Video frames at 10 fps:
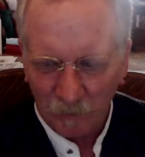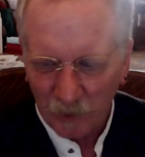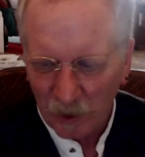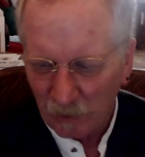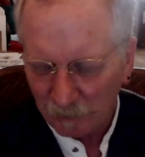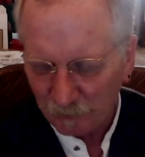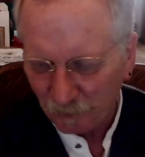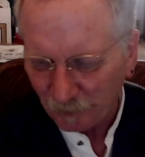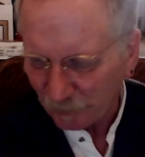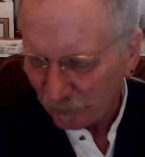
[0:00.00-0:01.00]

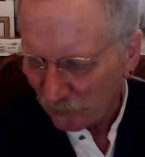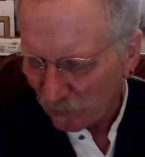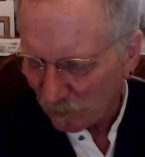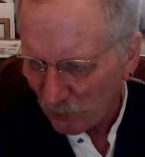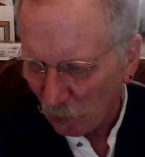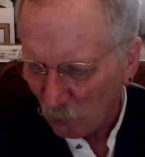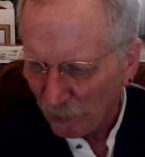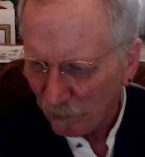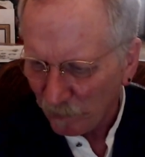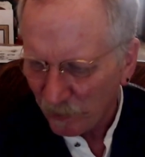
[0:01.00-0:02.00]
um,
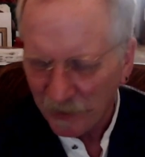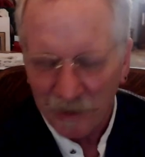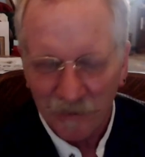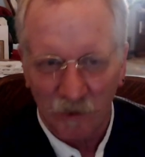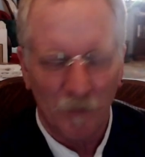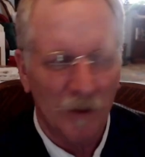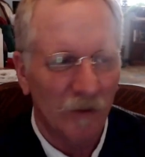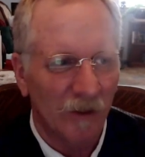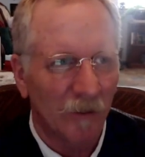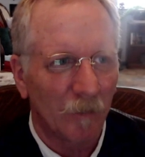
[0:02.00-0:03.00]
one of the dates is
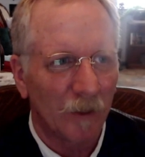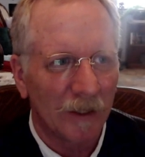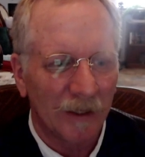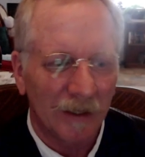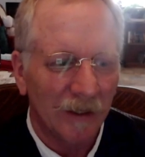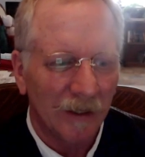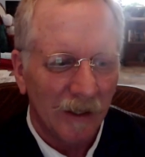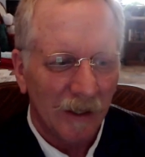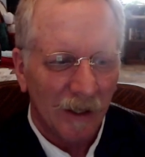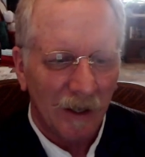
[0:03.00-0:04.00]
missing completely.
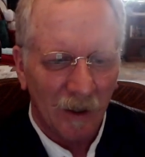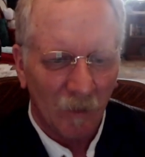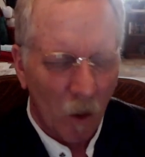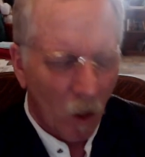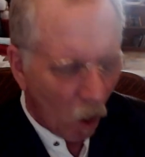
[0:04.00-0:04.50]
Um,